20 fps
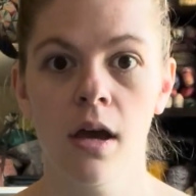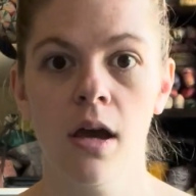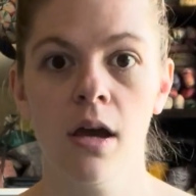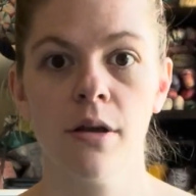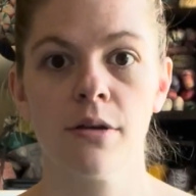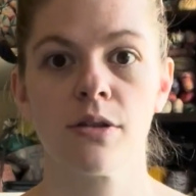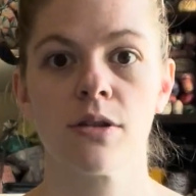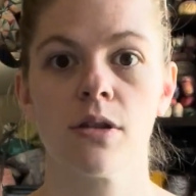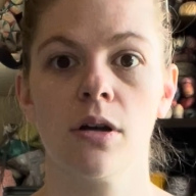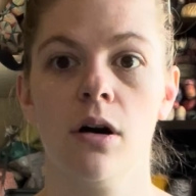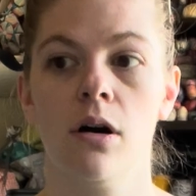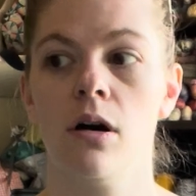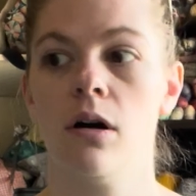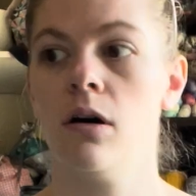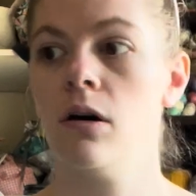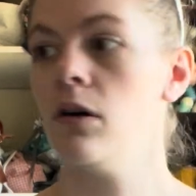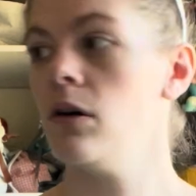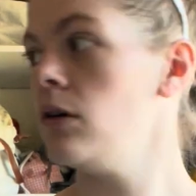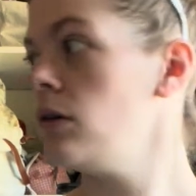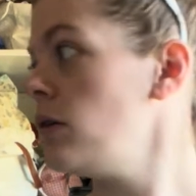
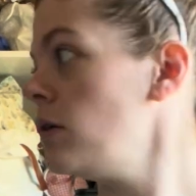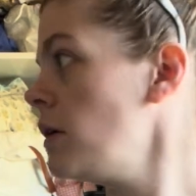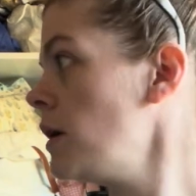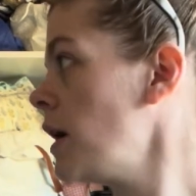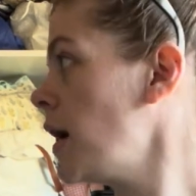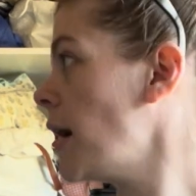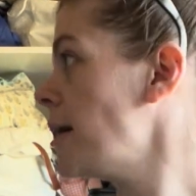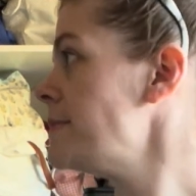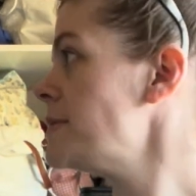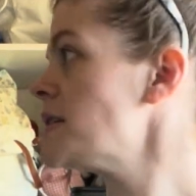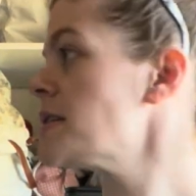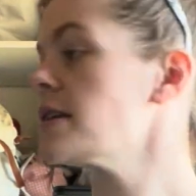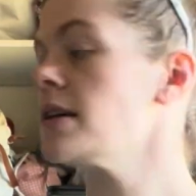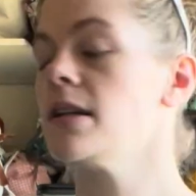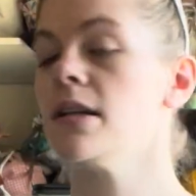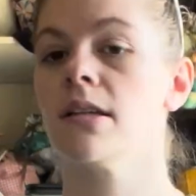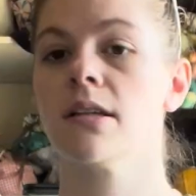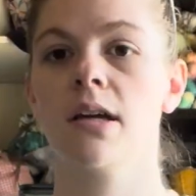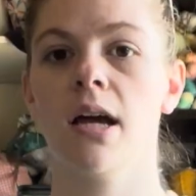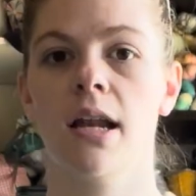So I'm just
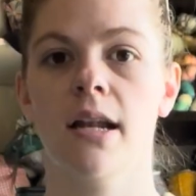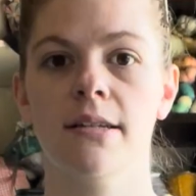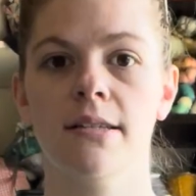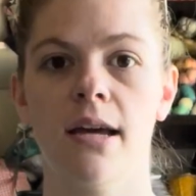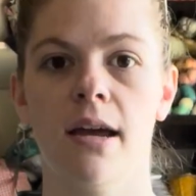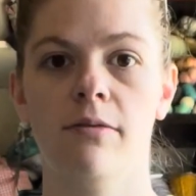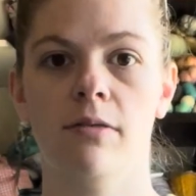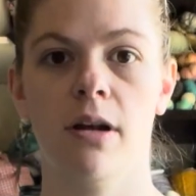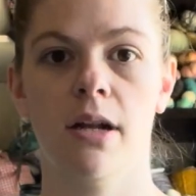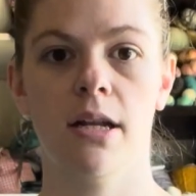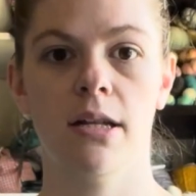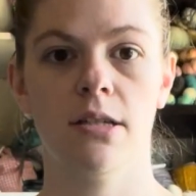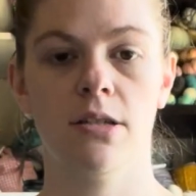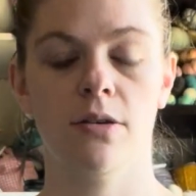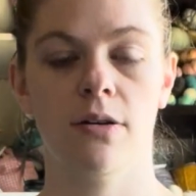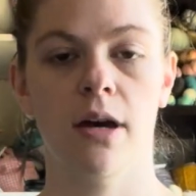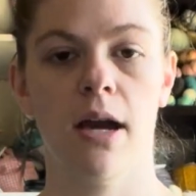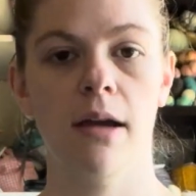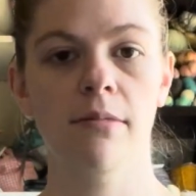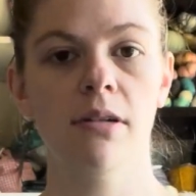going to kind of dive right into
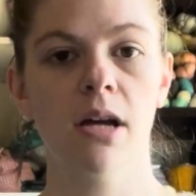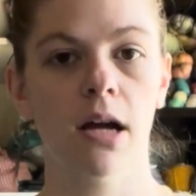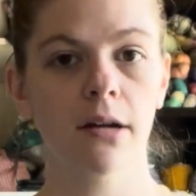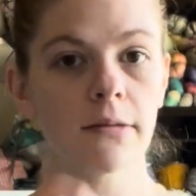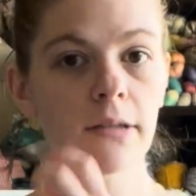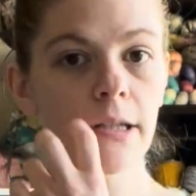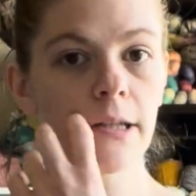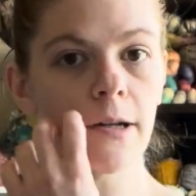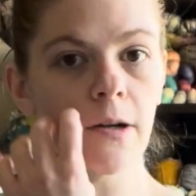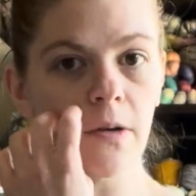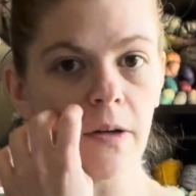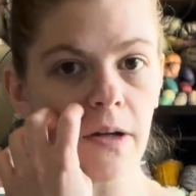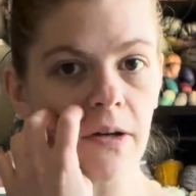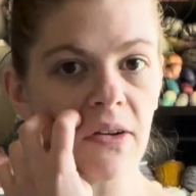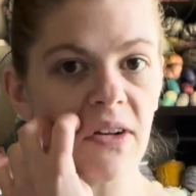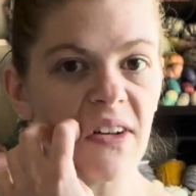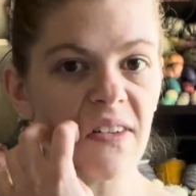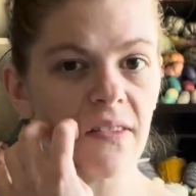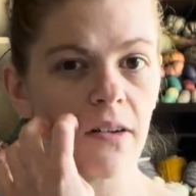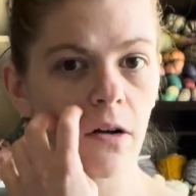it. I'm not really
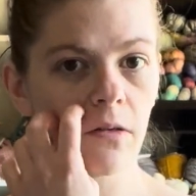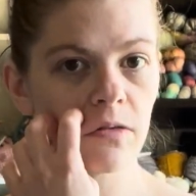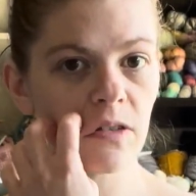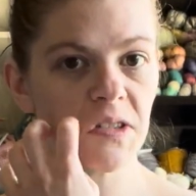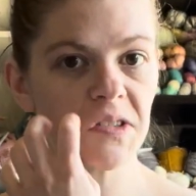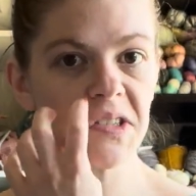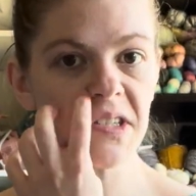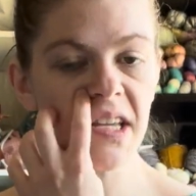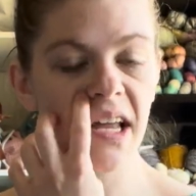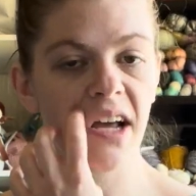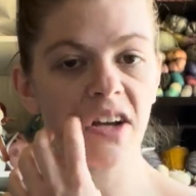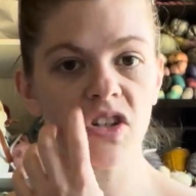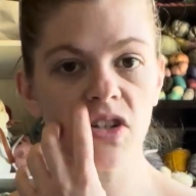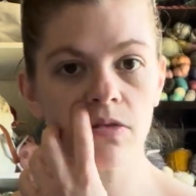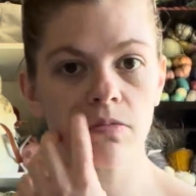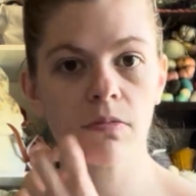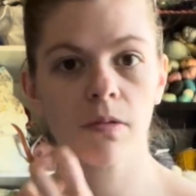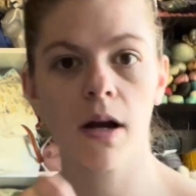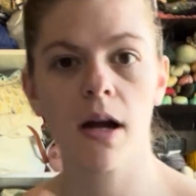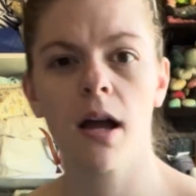going over
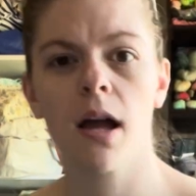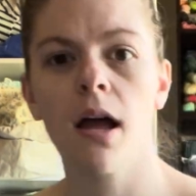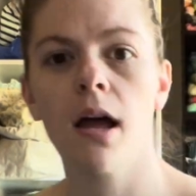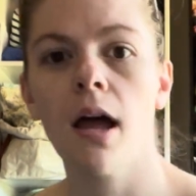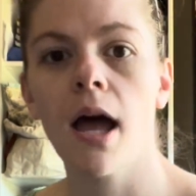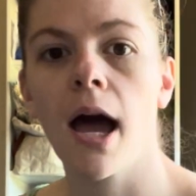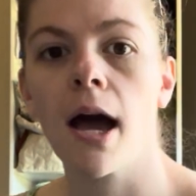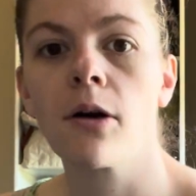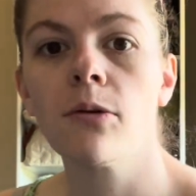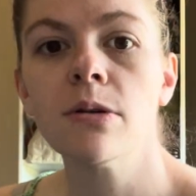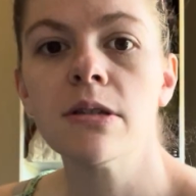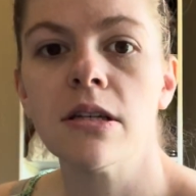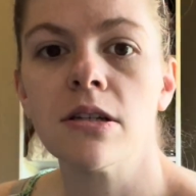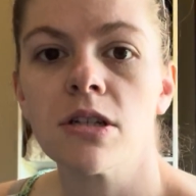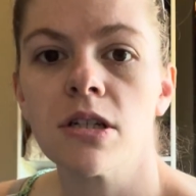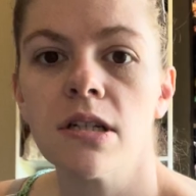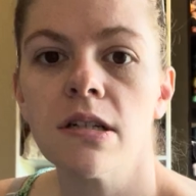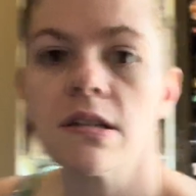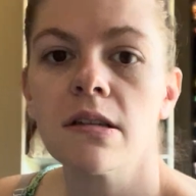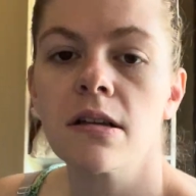stash acquisitions